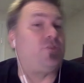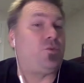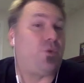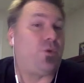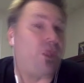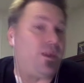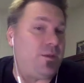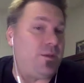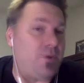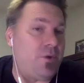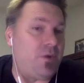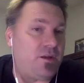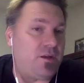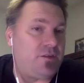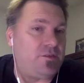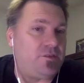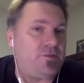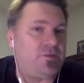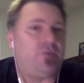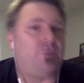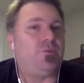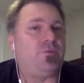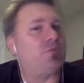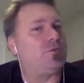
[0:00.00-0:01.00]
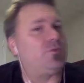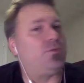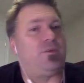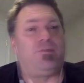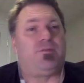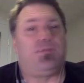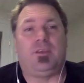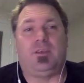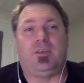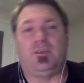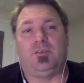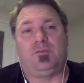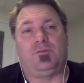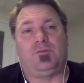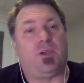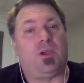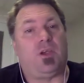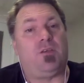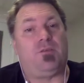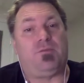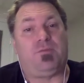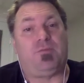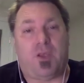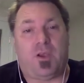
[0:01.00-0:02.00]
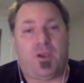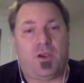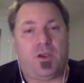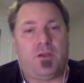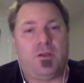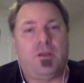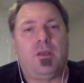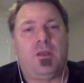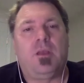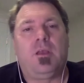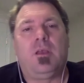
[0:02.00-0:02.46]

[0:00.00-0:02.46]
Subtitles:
$20, which we feel is very fair.